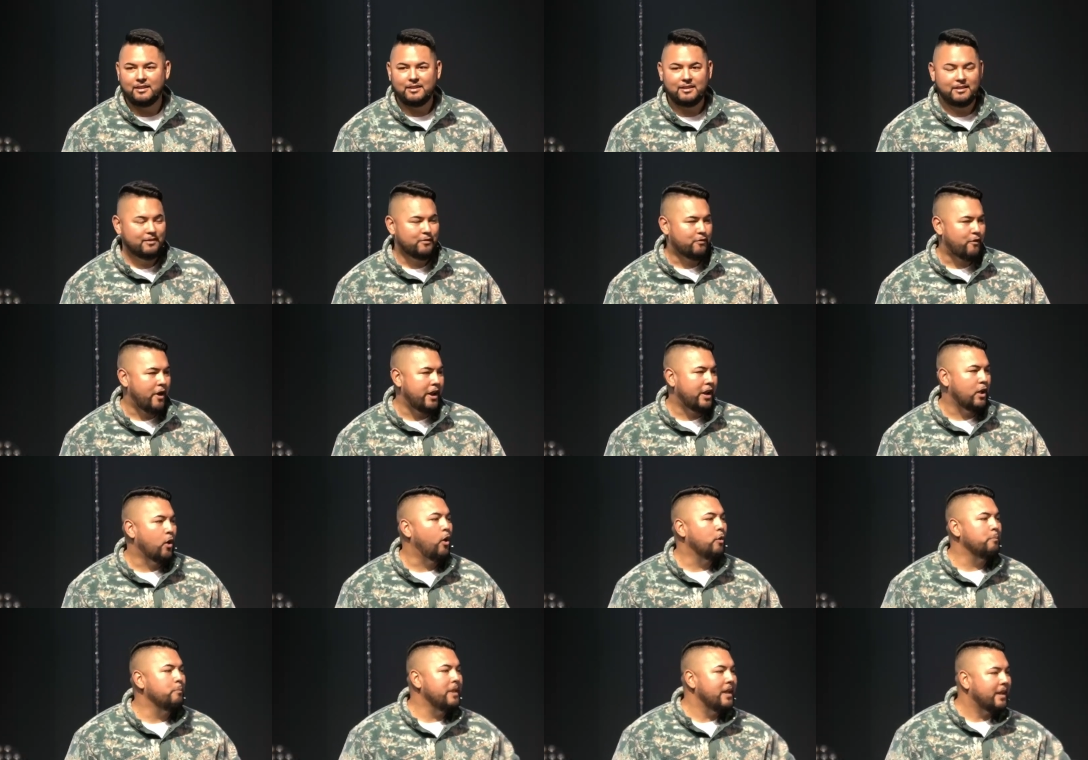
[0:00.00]
Freddie,
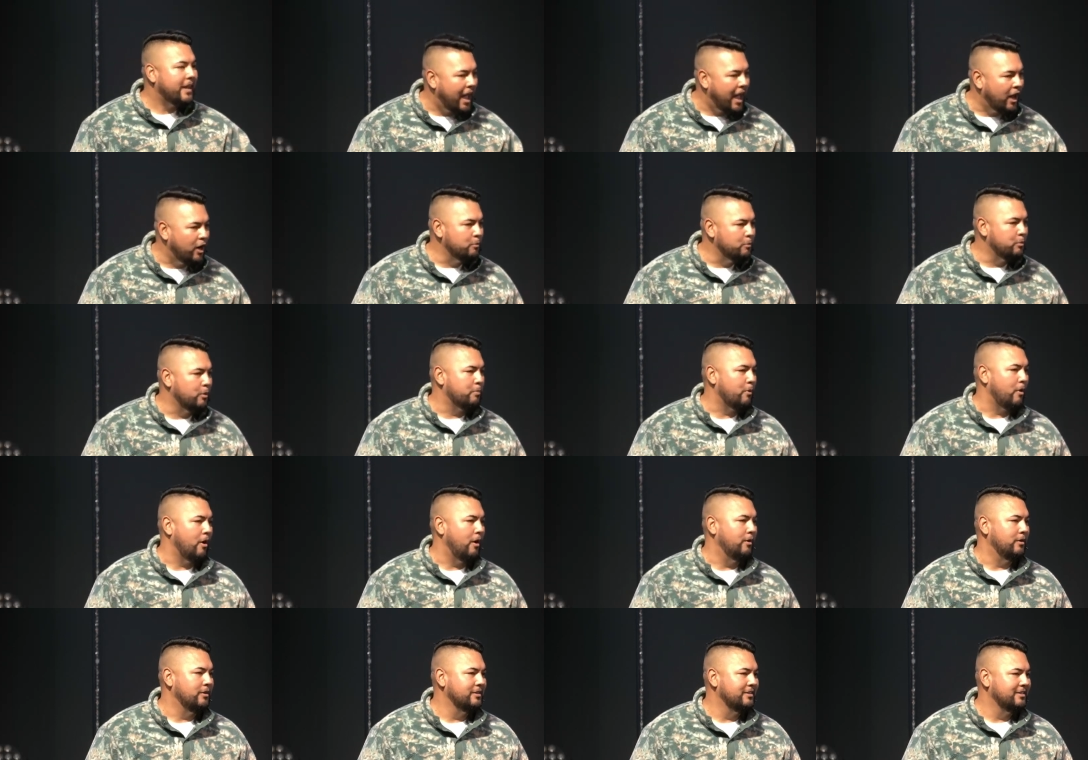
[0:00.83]
hold me accountable,
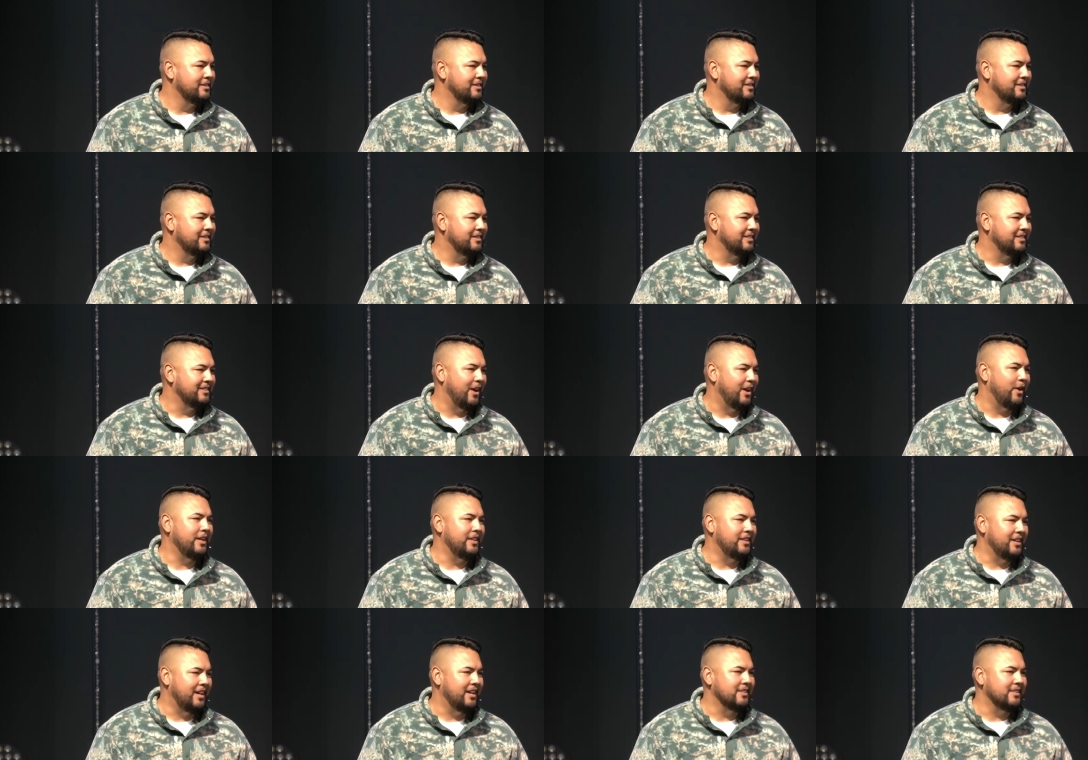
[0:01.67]
bro. No, he
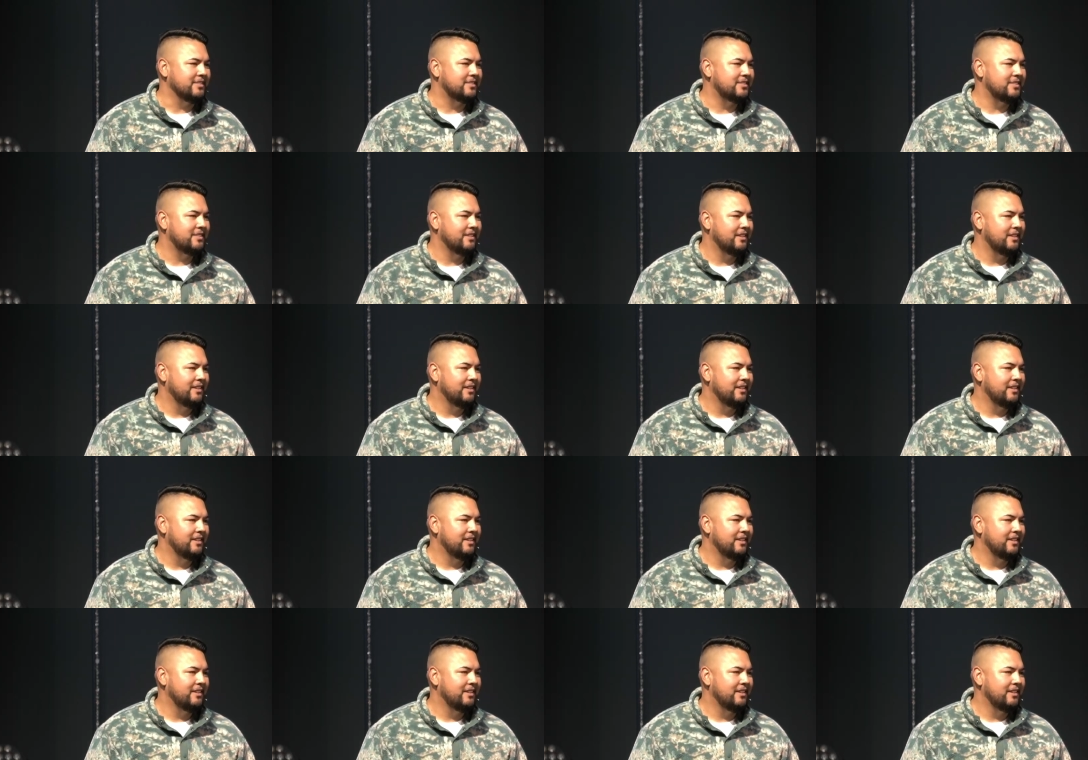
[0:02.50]
does.